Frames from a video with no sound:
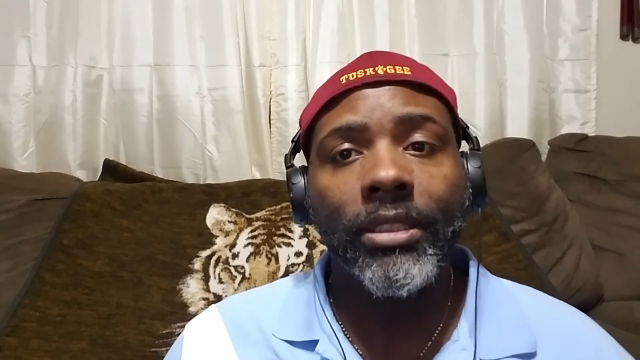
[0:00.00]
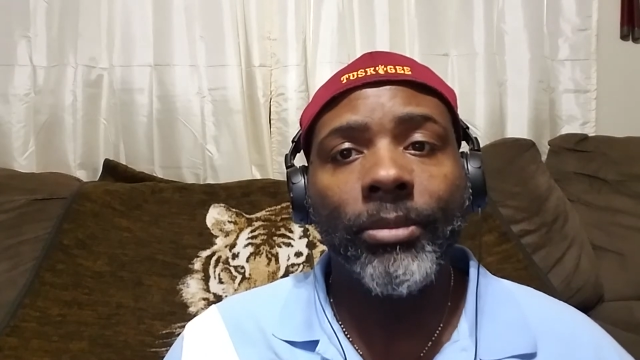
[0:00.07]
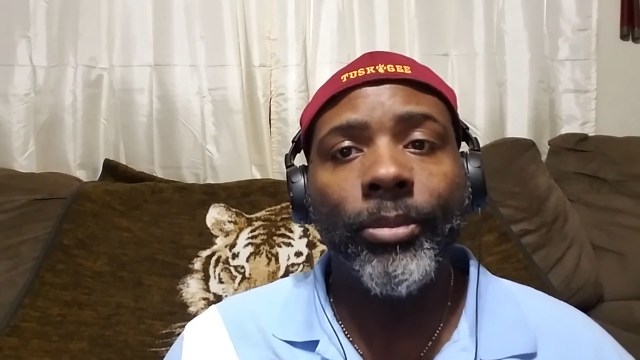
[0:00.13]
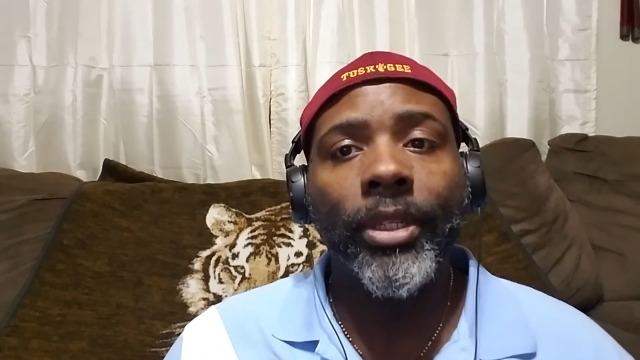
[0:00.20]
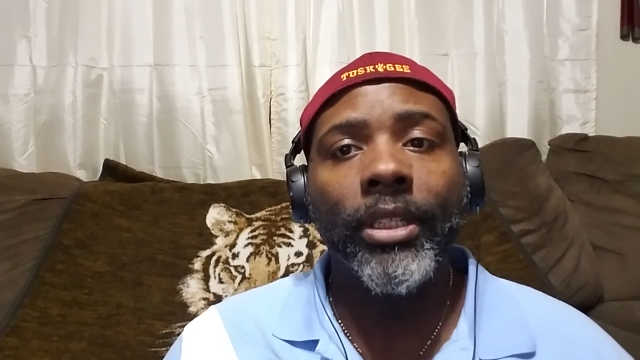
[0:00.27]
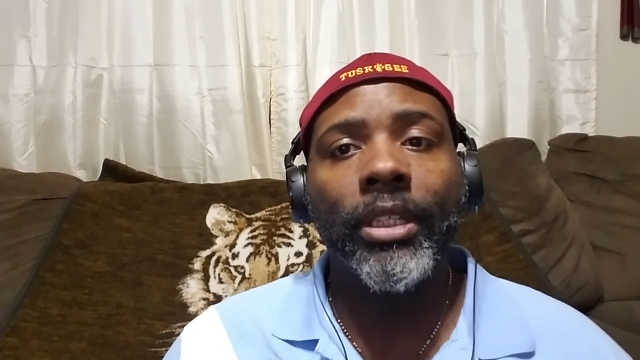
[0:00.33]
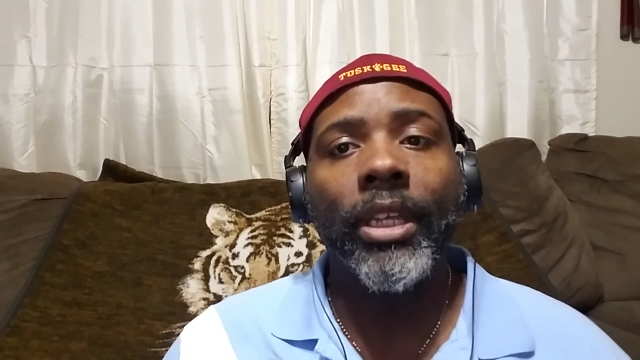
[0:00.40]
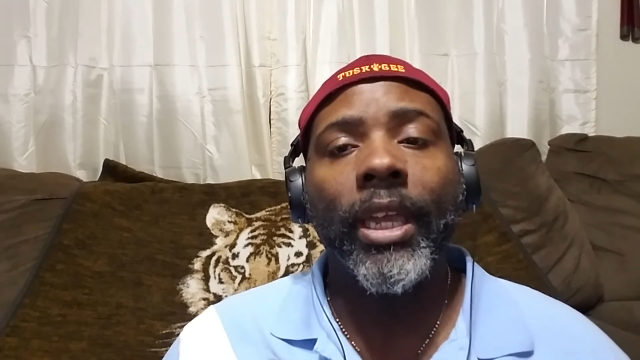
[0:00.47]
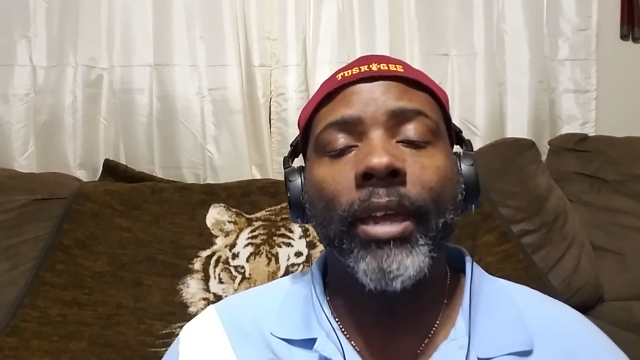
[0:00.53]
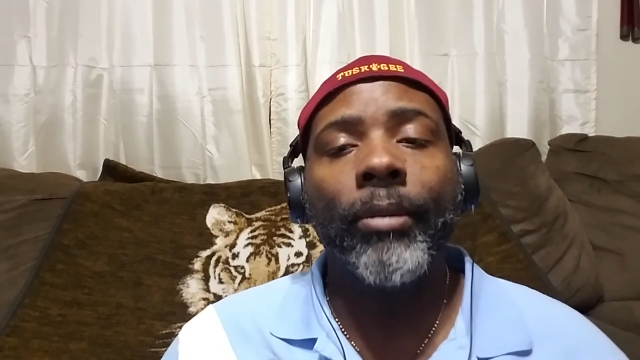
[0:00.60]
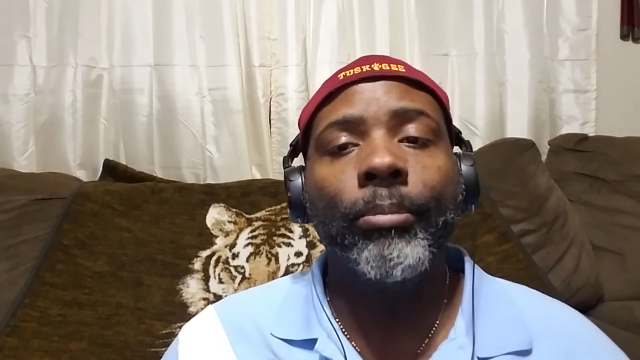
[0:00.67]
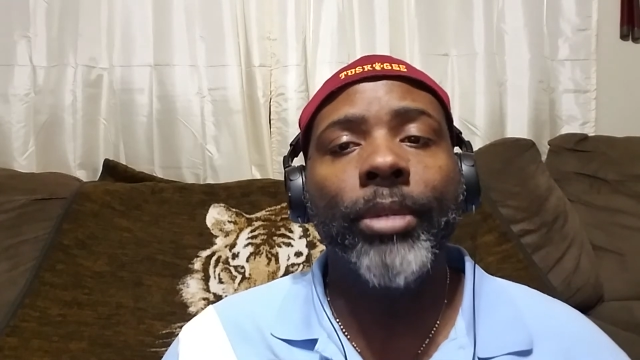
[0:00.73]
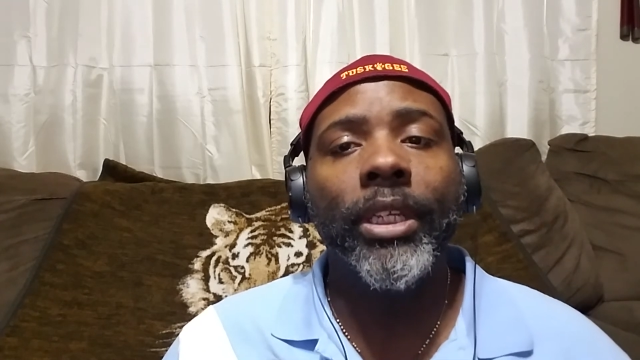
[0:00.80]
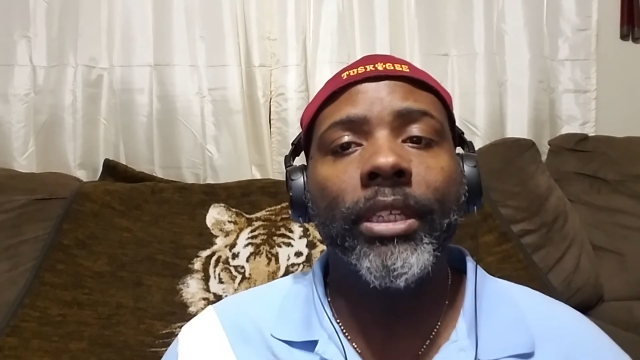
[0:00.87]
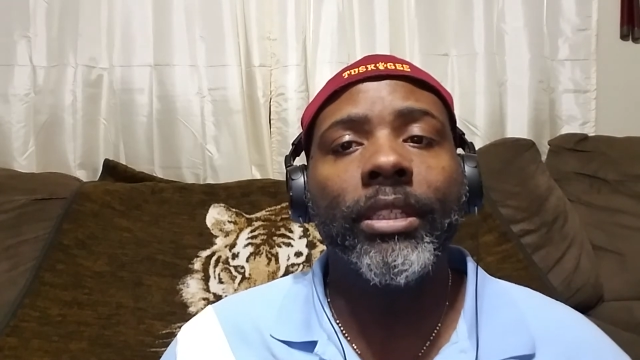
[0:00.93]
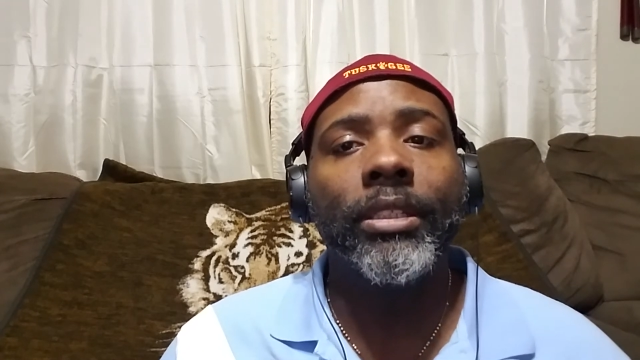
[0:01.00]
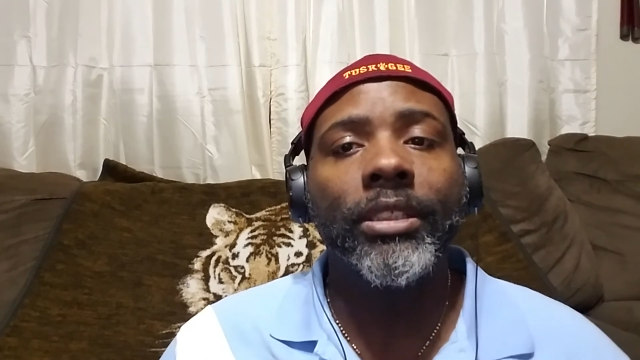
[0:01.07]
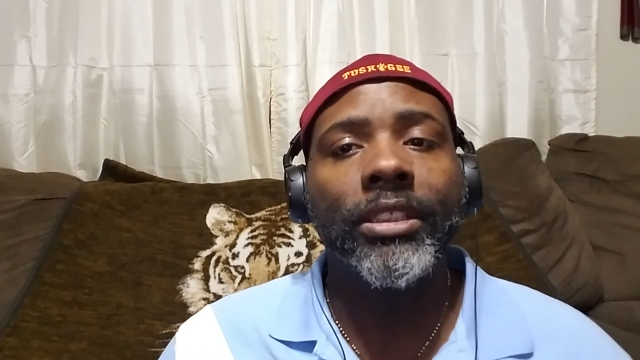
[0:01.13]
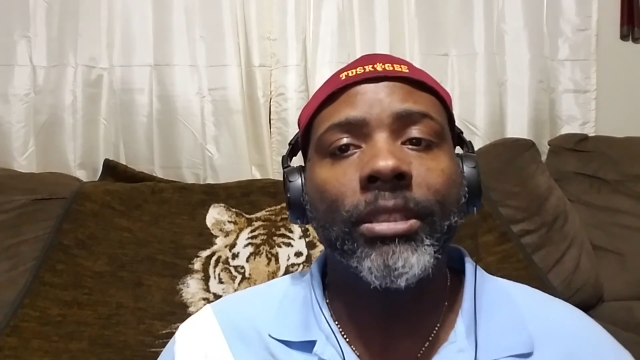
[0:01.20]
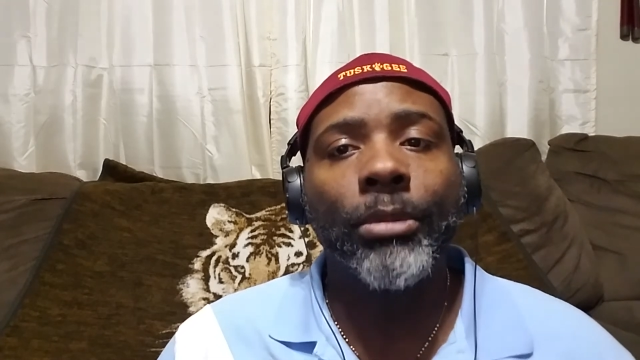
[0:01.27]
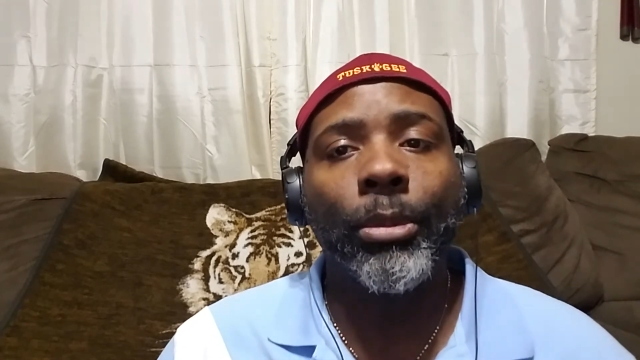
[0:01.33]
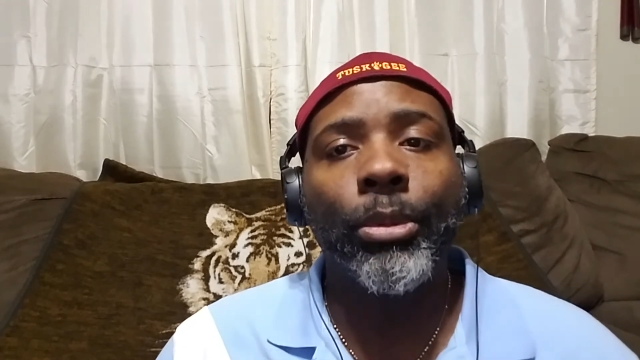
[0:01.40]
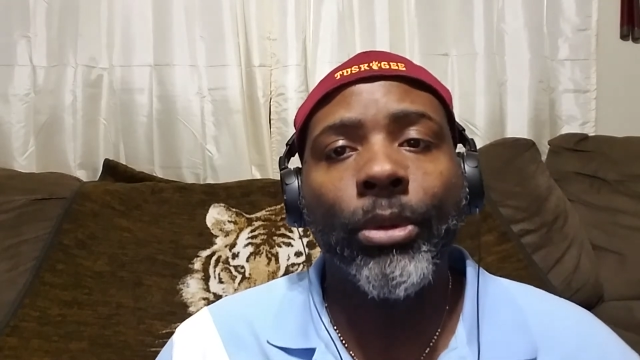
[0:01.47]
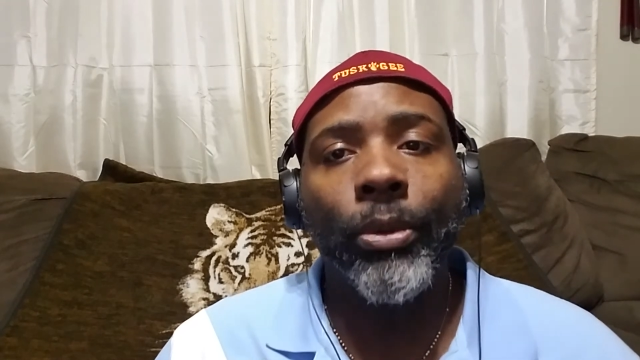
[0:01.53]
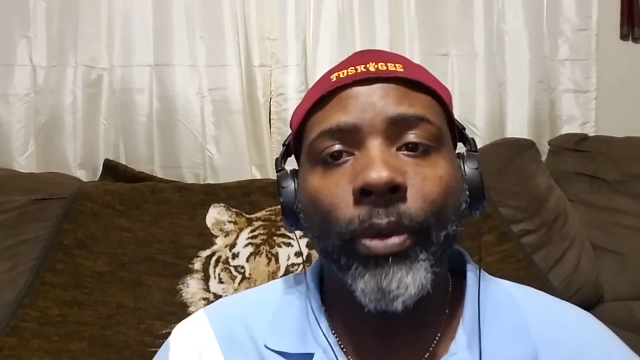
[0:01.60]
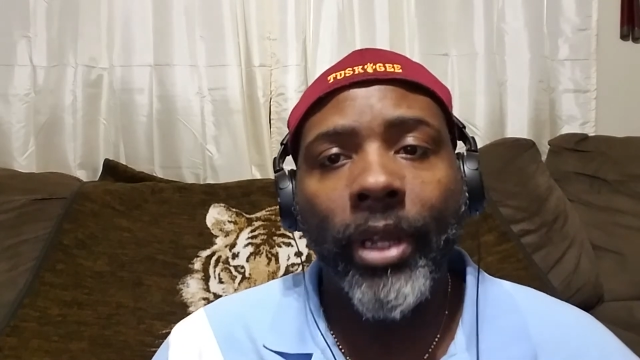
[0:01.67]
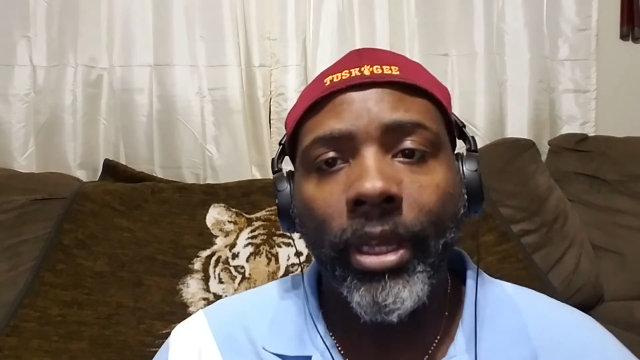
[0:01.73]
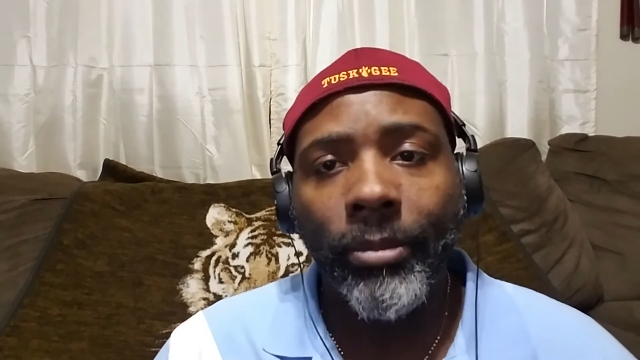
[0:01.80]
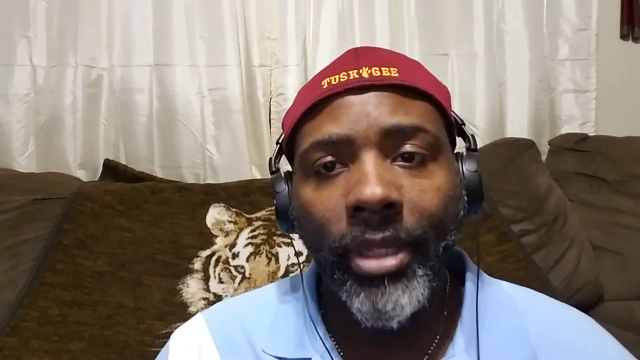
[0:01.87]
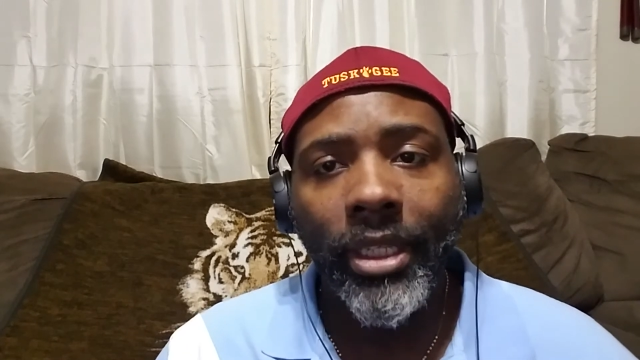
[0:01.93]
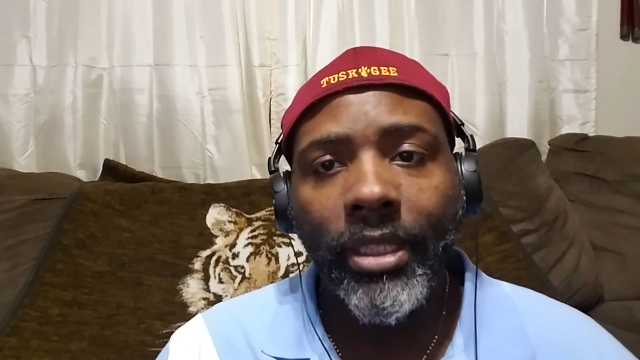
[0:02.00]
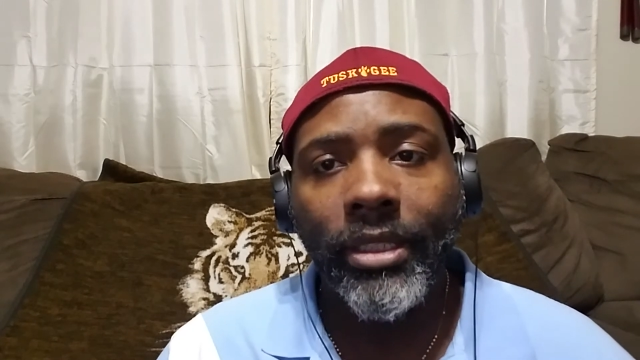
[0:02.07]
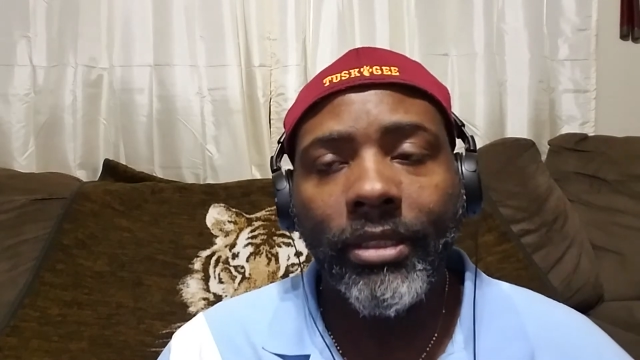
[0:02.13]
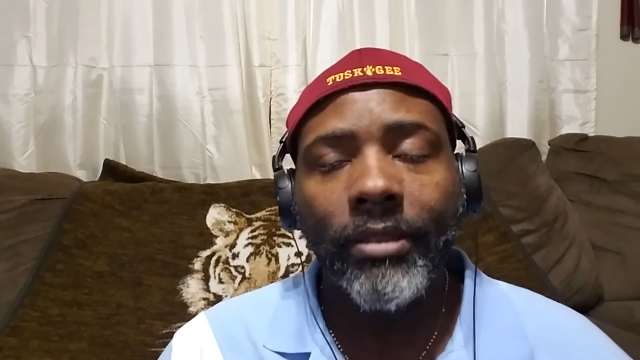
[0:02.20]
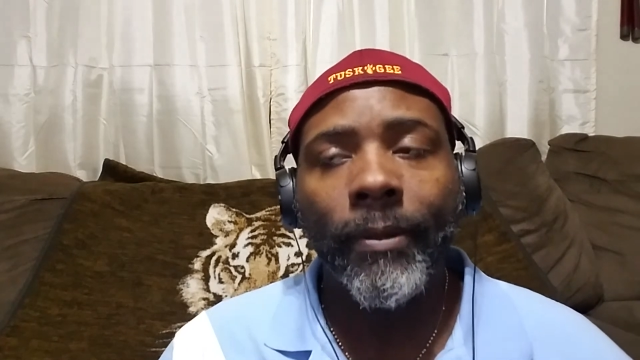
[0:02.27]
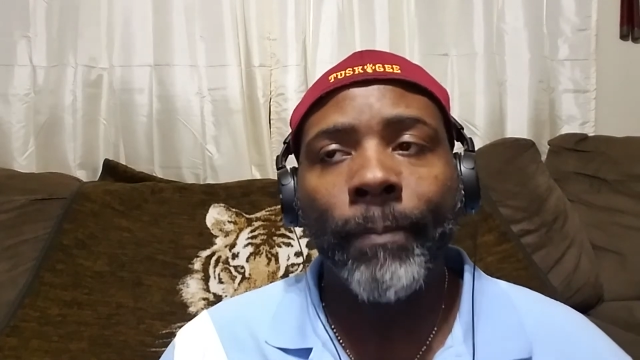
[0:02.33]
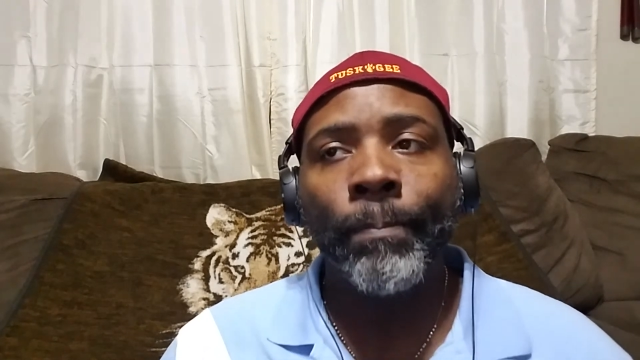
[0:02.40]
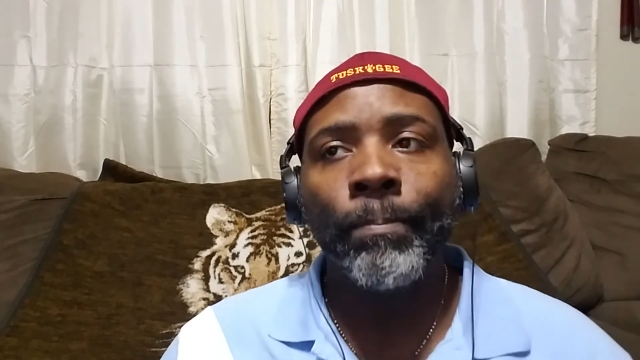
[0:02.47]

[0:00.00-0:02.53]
depending how big the summer program is,